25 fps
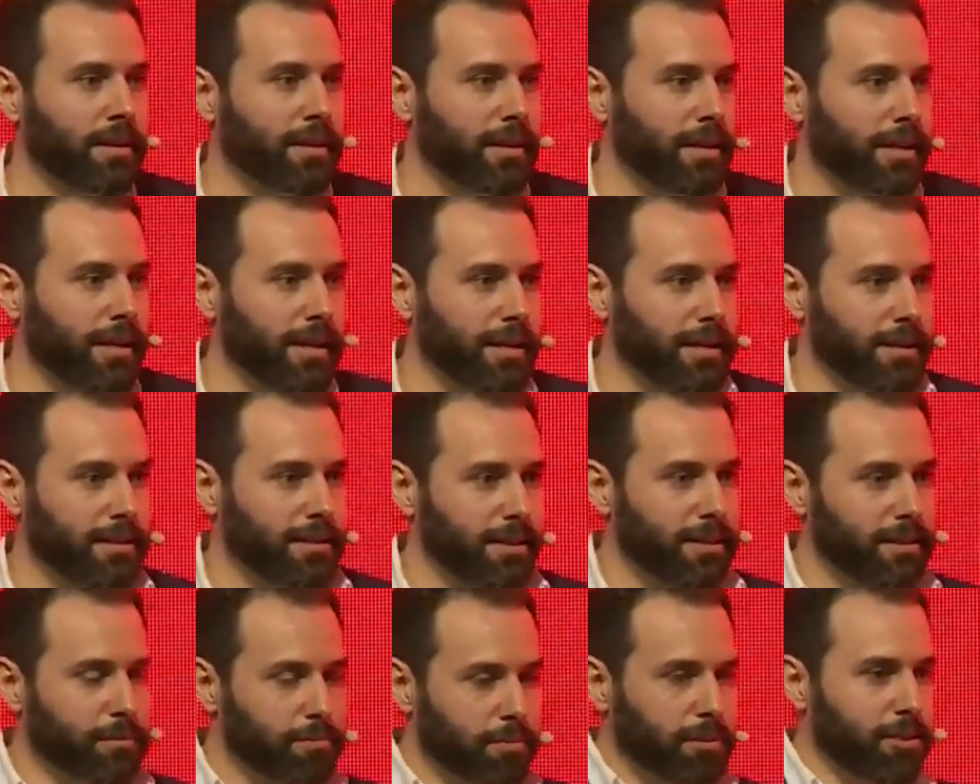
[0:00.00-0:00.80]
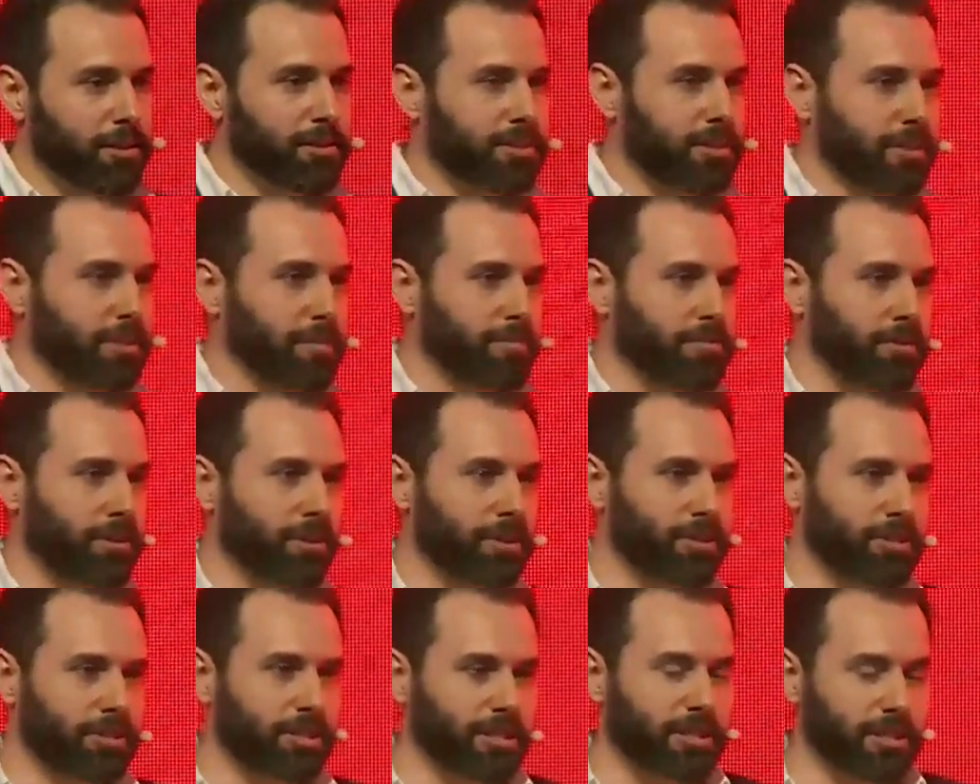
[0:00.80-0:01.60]
And the in person
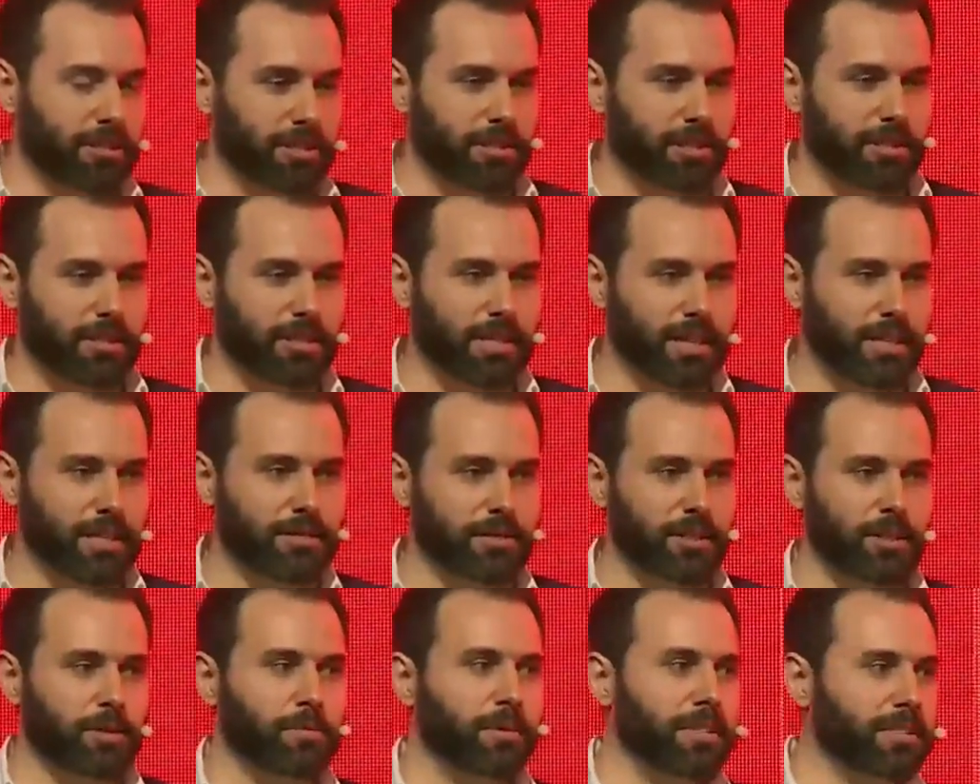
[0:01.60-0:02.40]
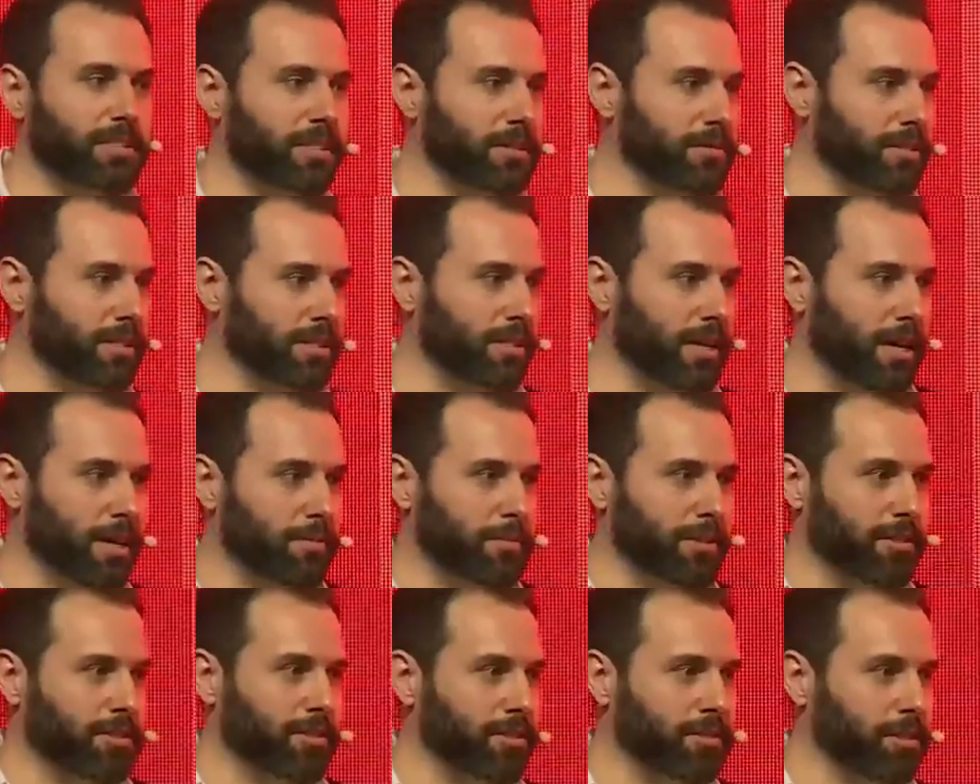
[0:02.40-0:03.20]
approach is, is kind of expensive and time
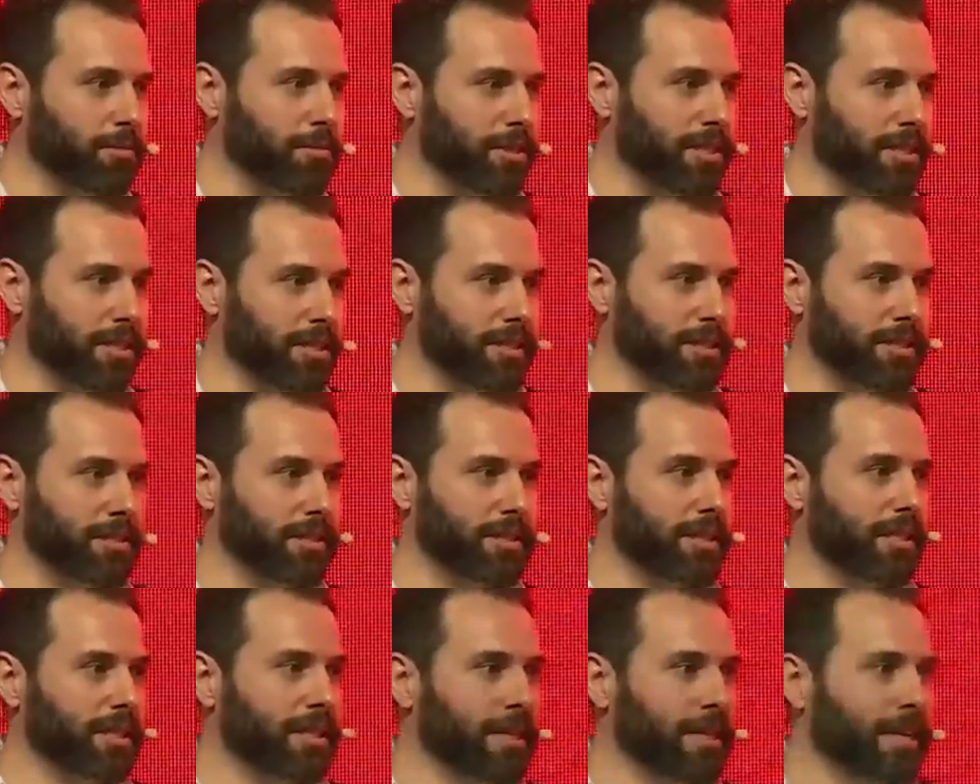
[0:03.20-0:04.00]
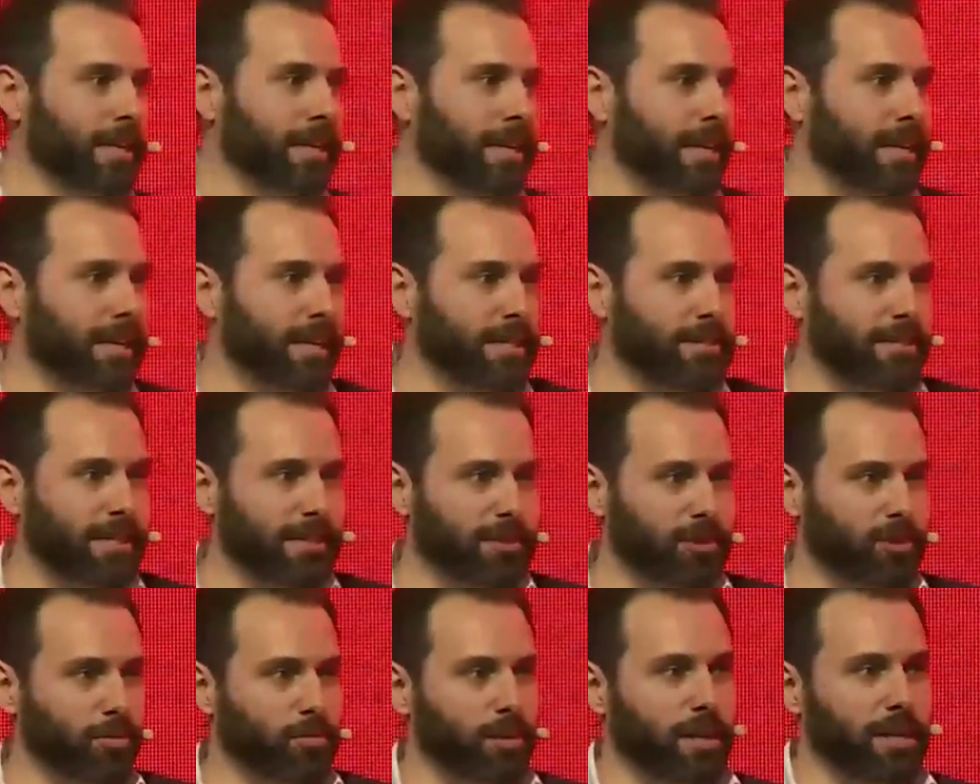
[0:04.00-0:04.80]
consuming and uh,
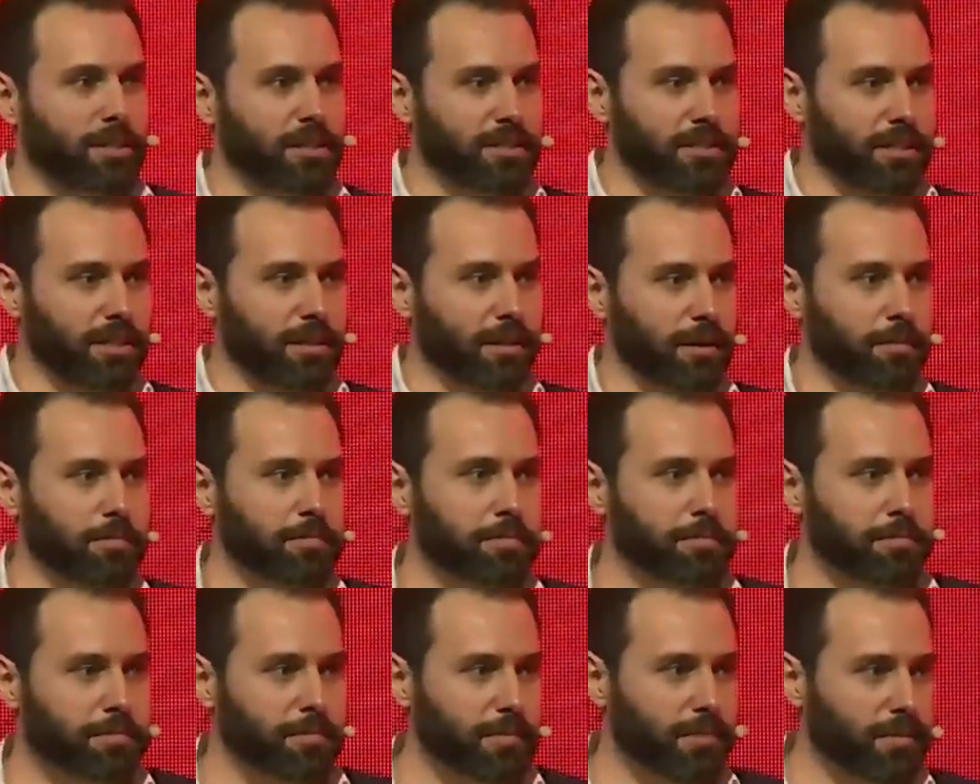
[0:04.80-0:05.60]
takes a while to set up.